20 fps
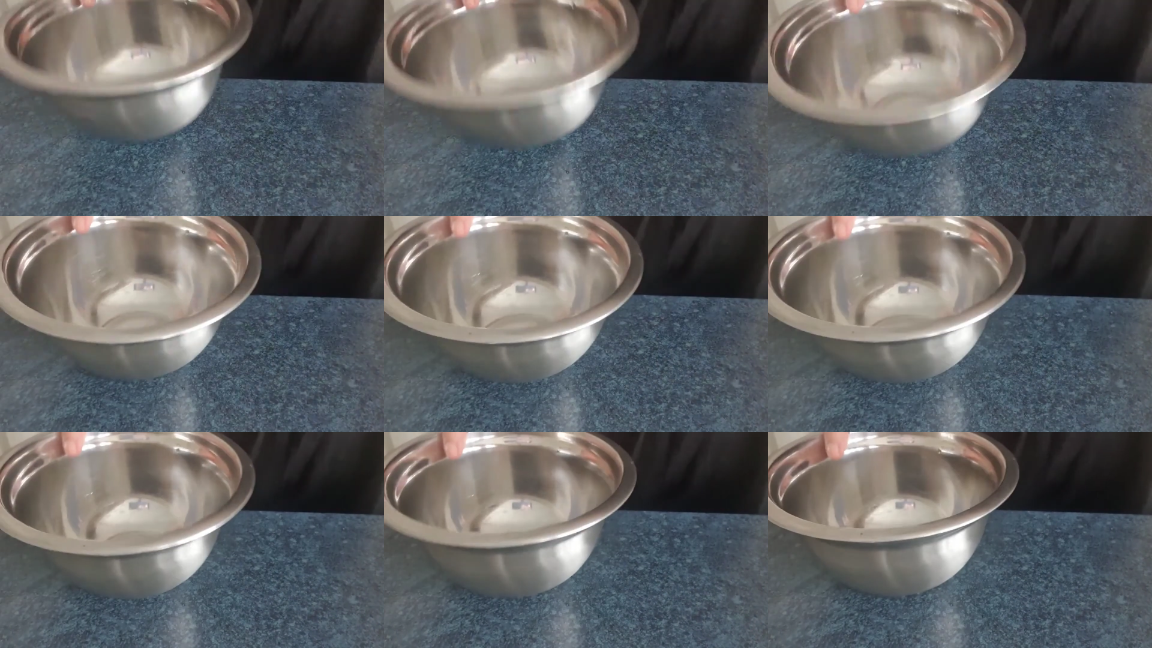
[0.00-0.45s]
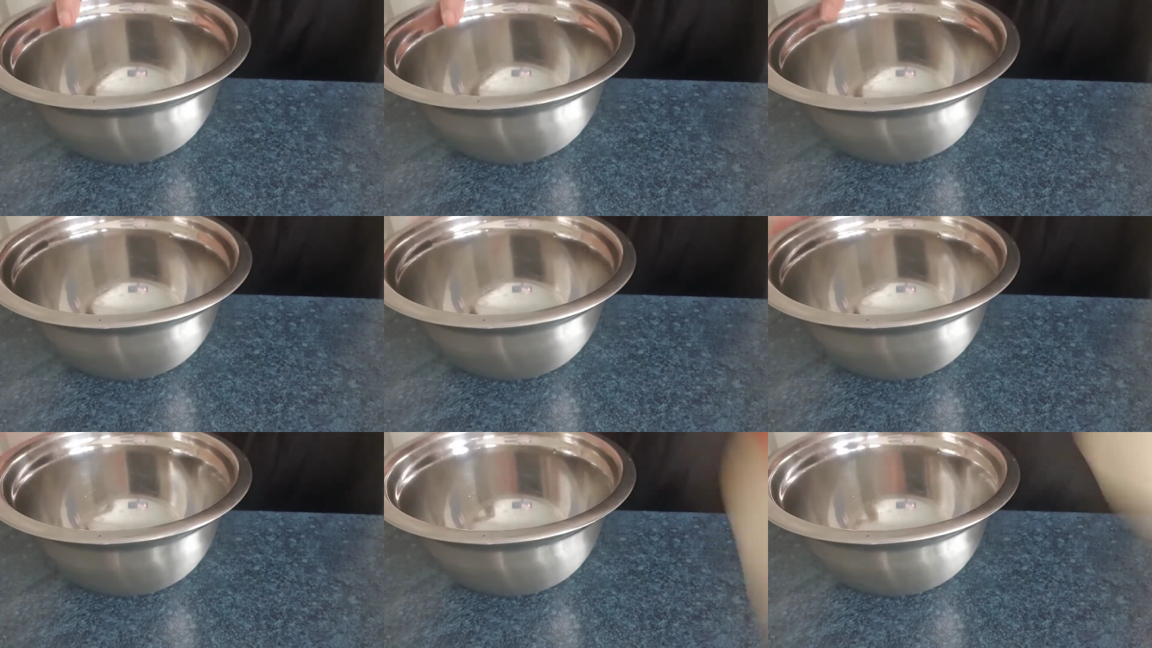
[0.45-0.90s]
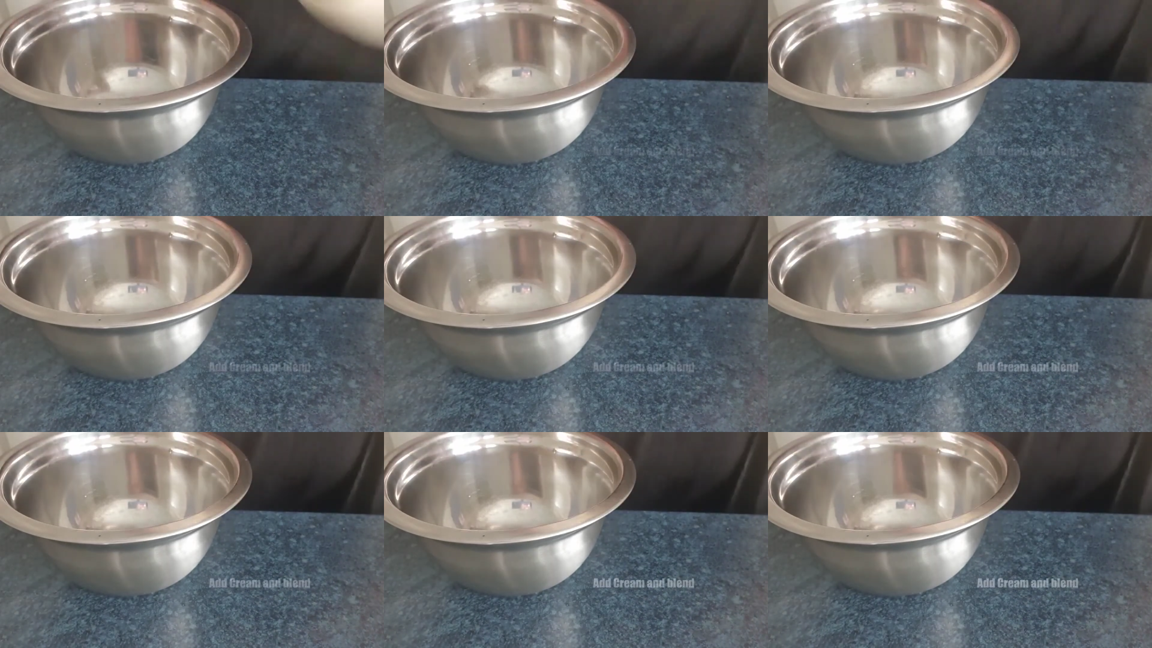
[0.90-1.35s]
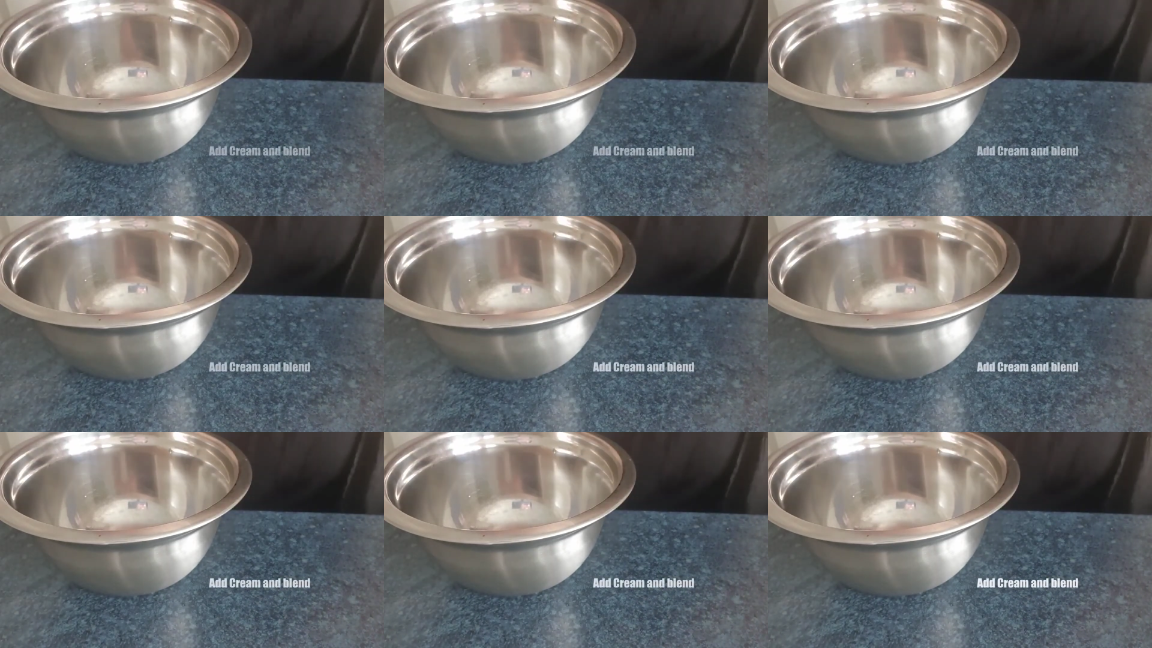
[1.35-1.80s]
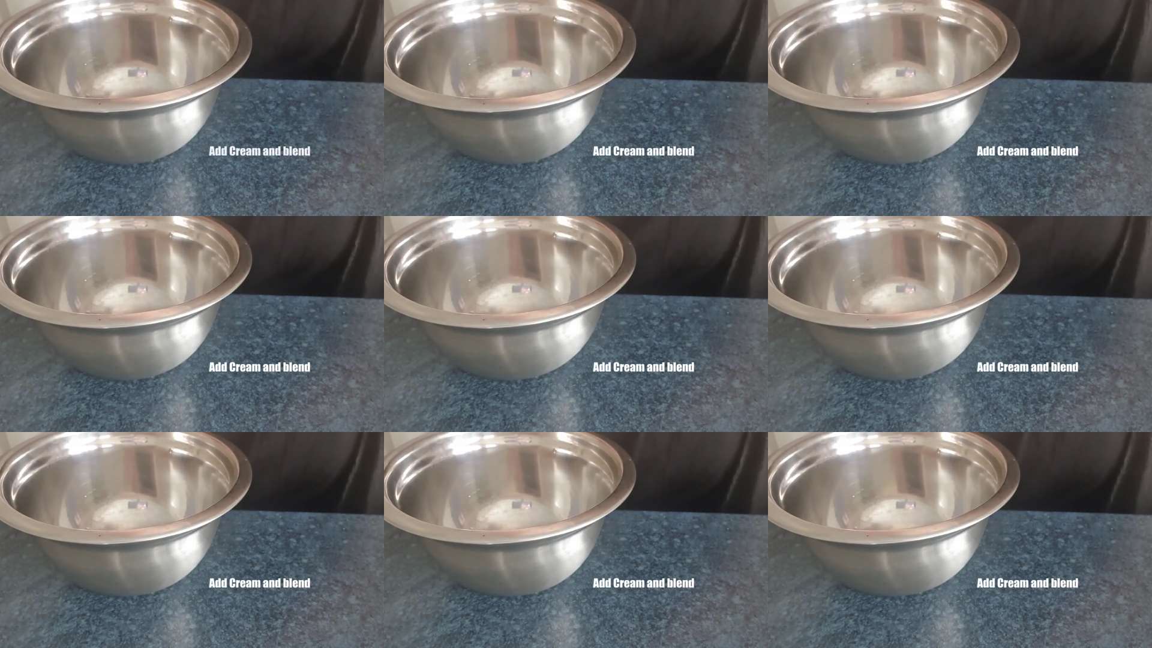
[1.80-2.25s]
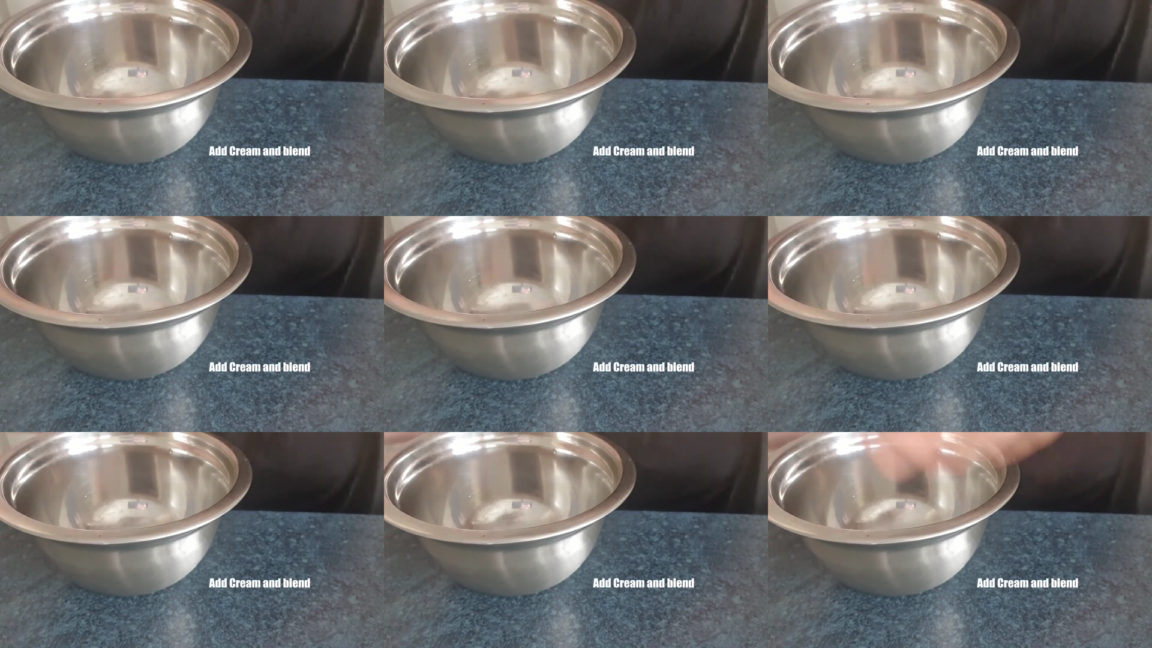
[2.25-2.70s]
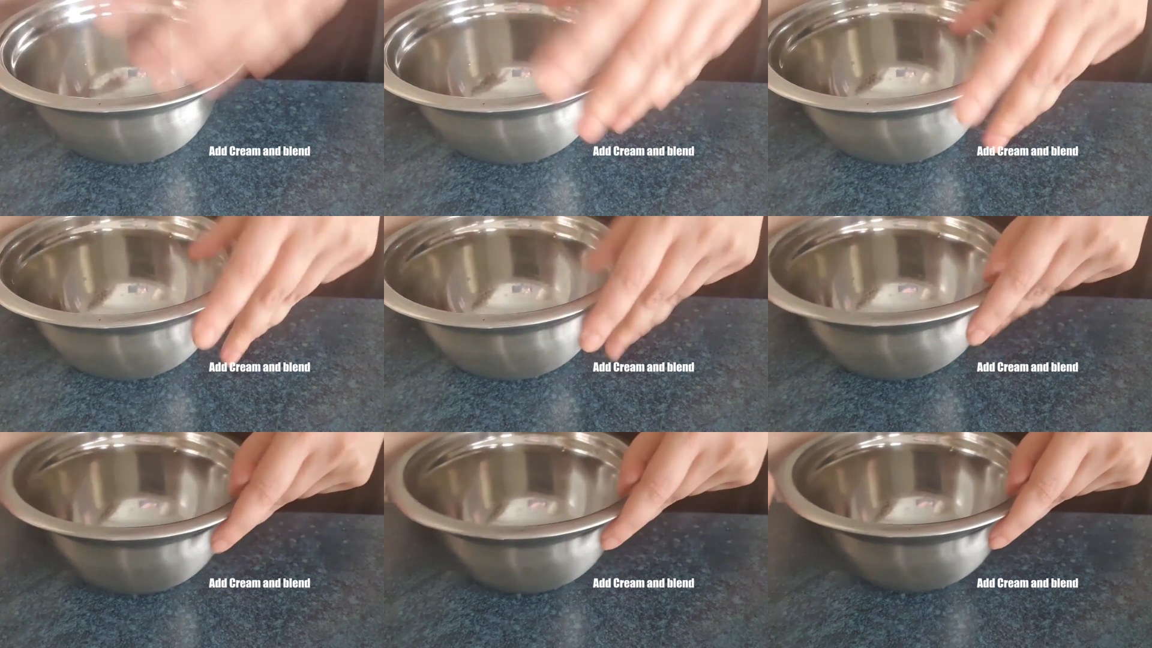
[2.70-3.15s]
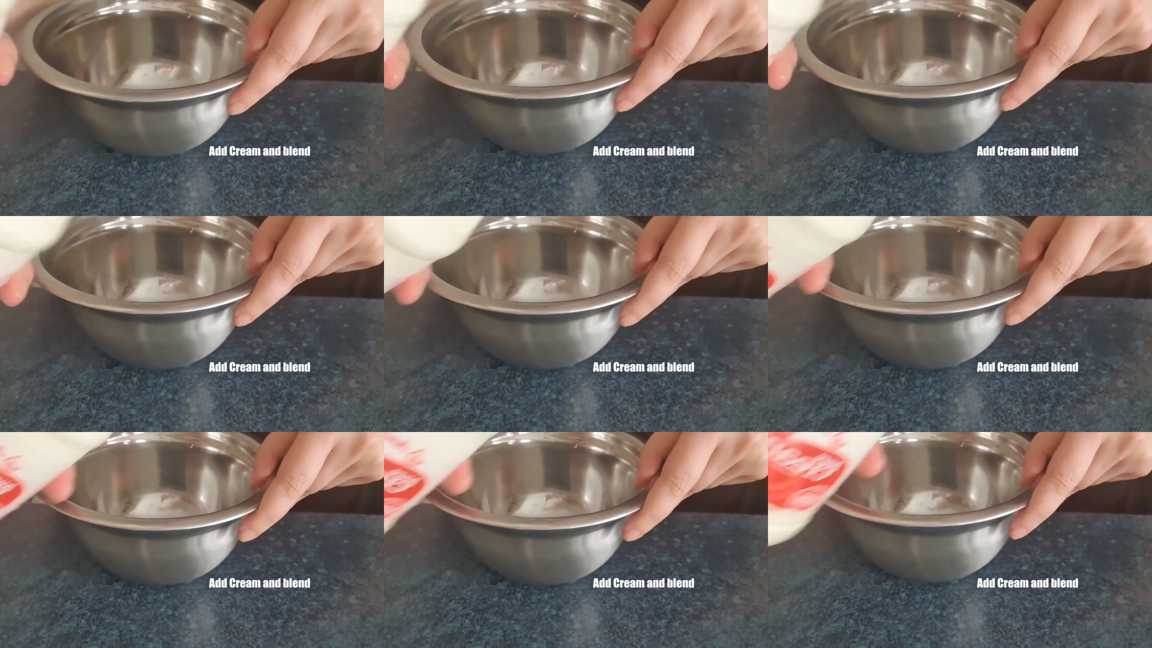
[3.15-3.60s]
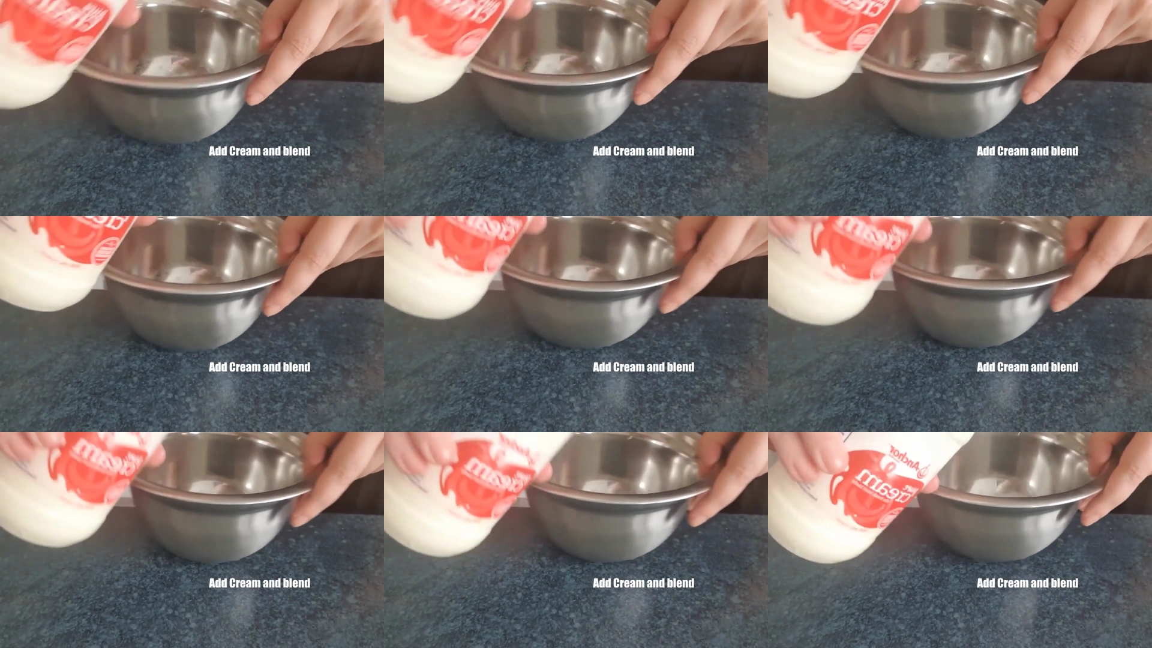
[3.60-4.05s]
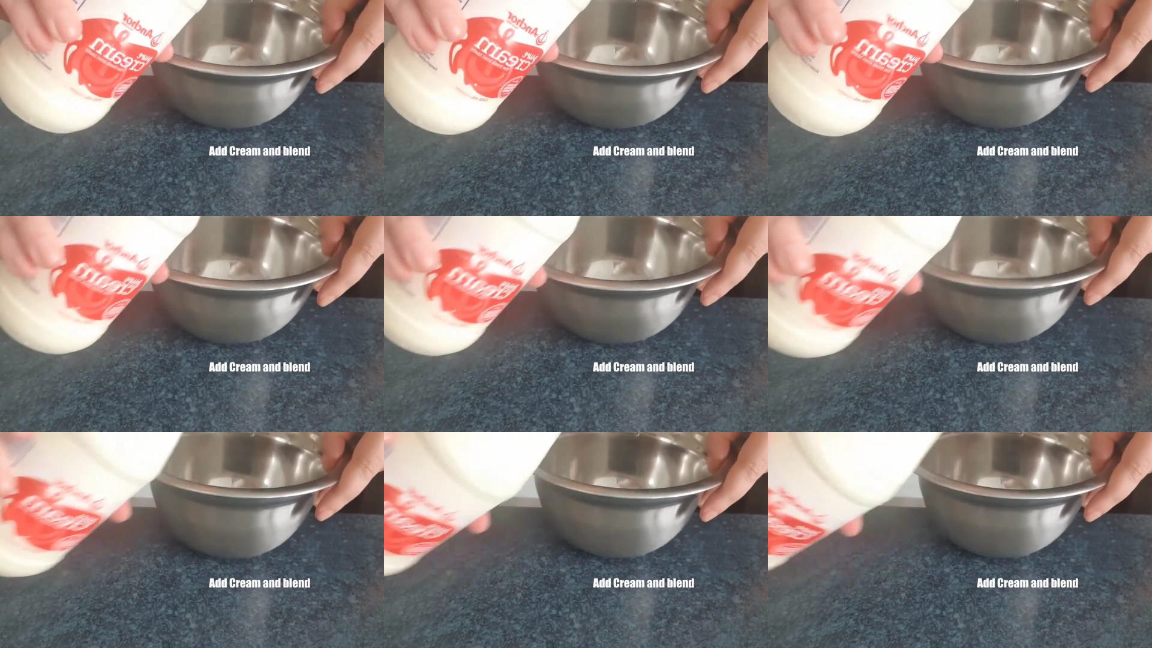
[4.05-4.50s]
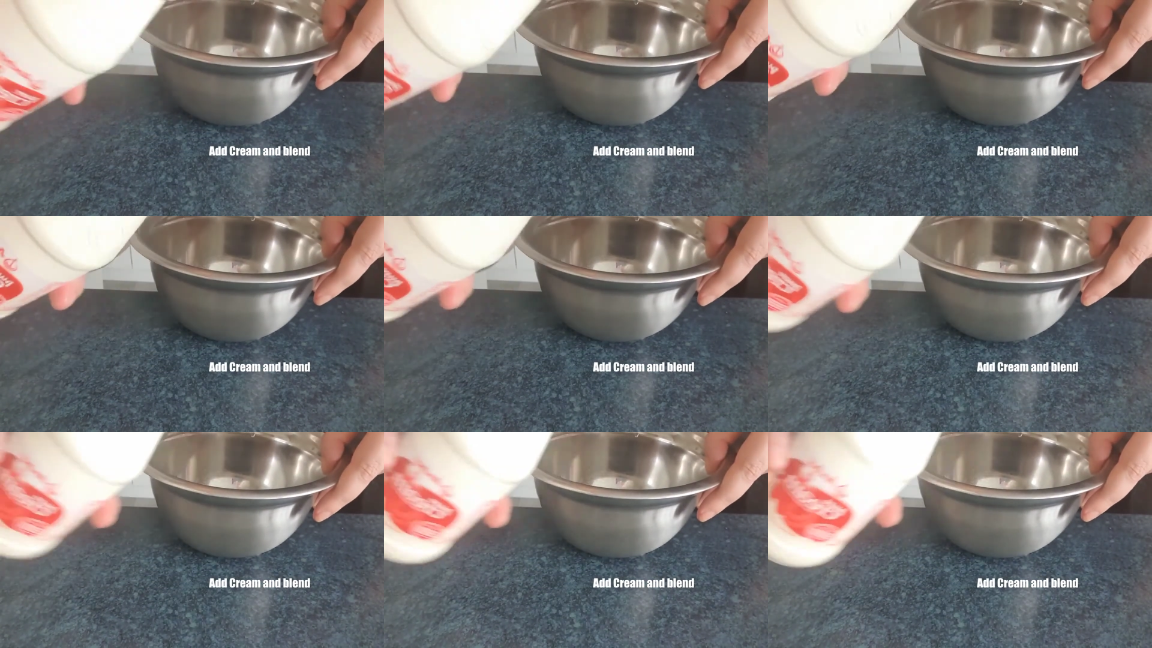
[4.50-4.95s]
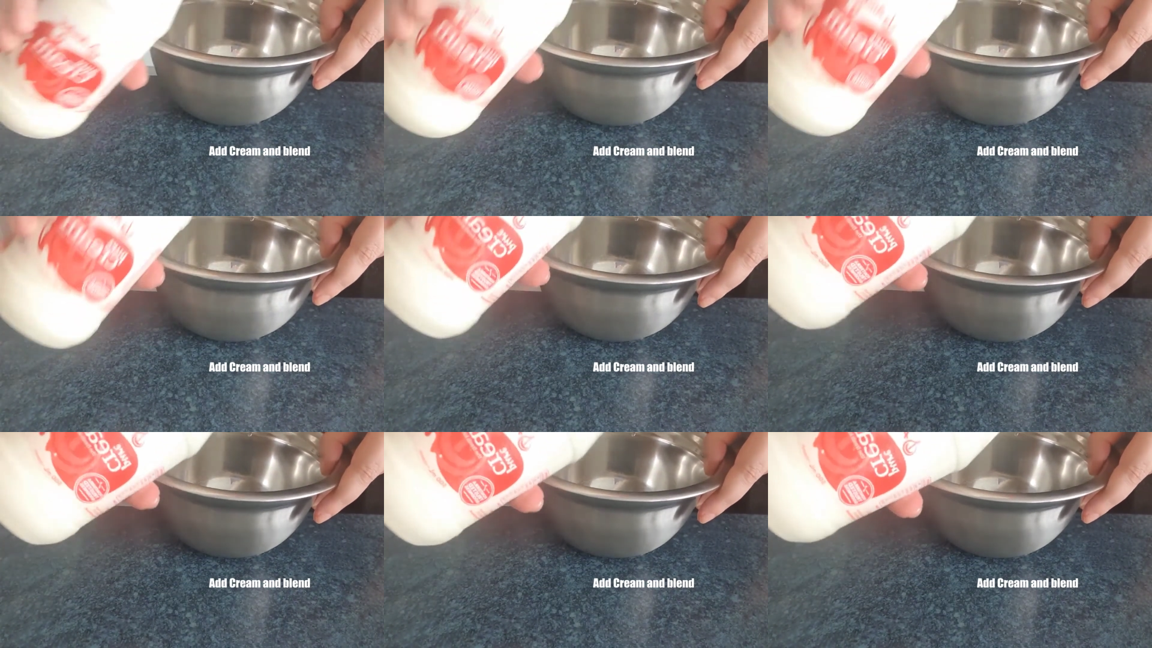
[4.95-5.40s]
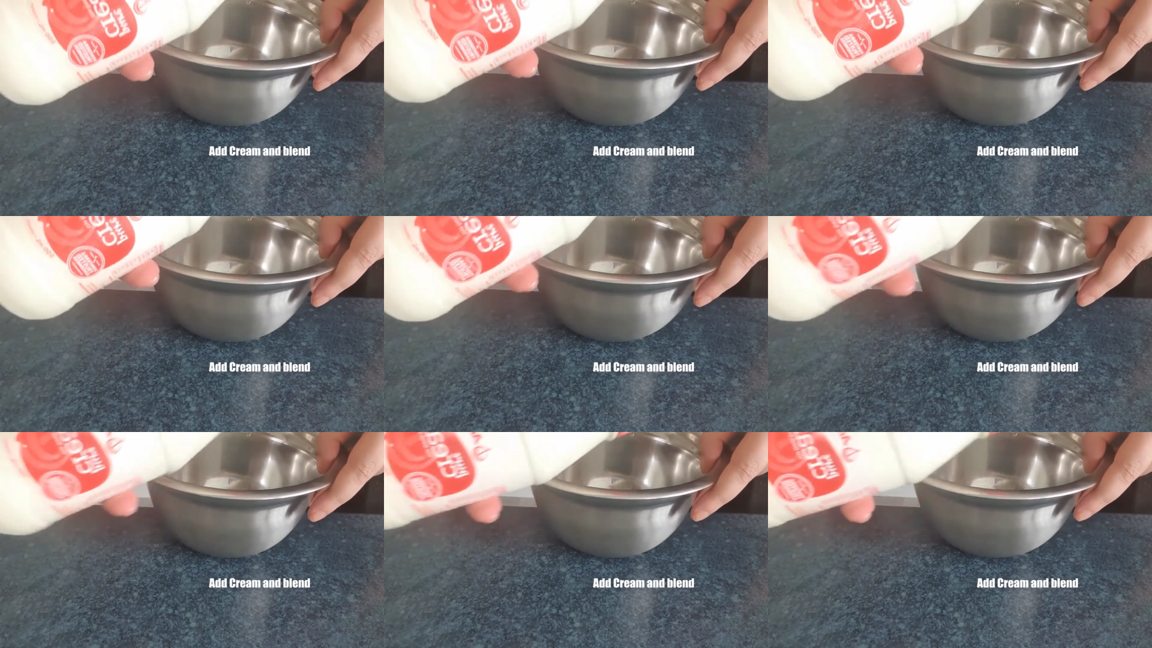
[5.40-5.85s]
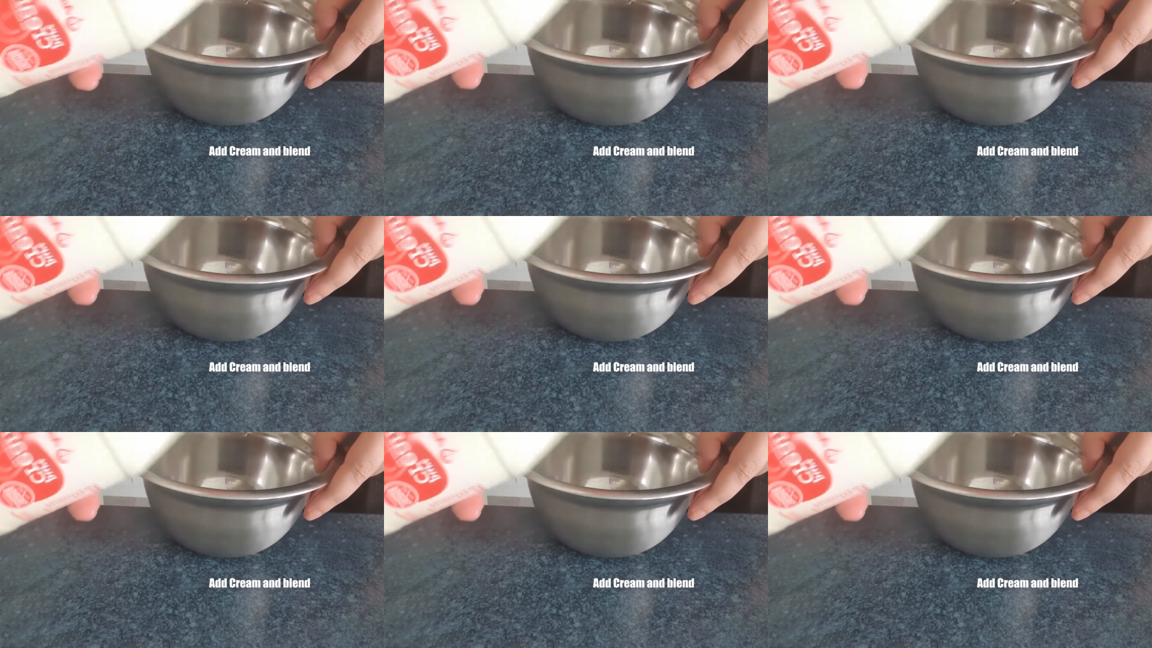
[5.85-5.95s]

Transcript: [unreadable: no face in view]